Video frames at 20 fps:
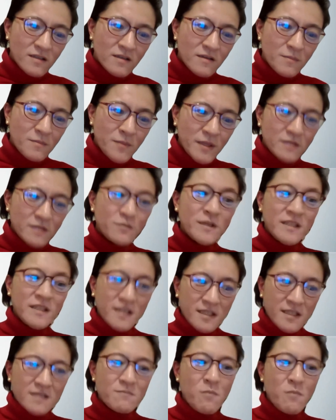but we
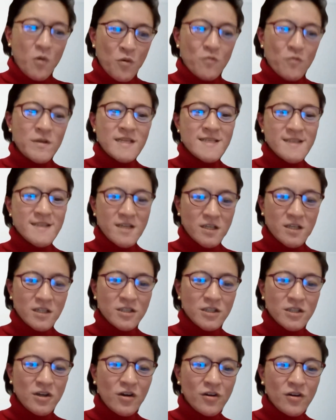need more
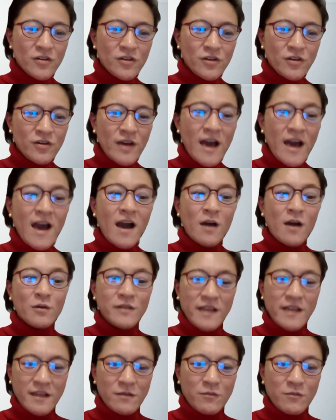research on how
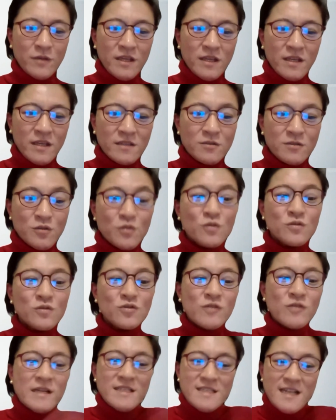then we do
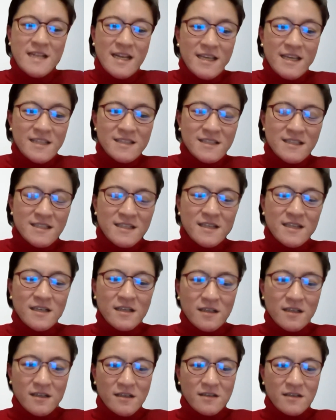translate.
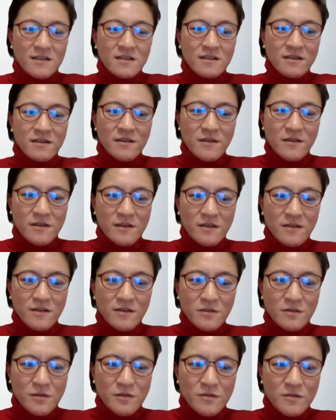I
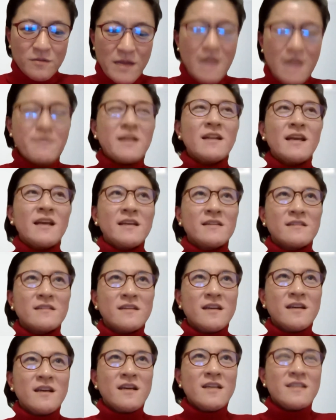mean, like,
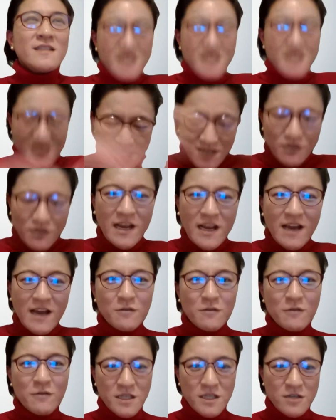there's still a
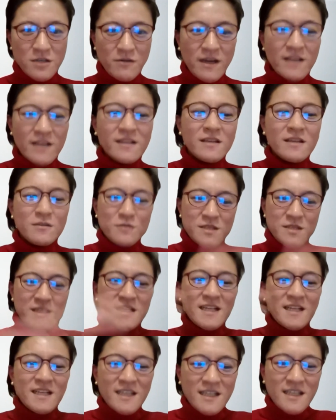language, right? And you
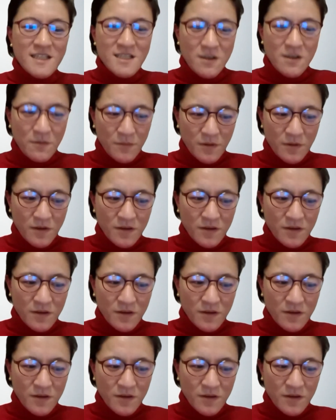still need some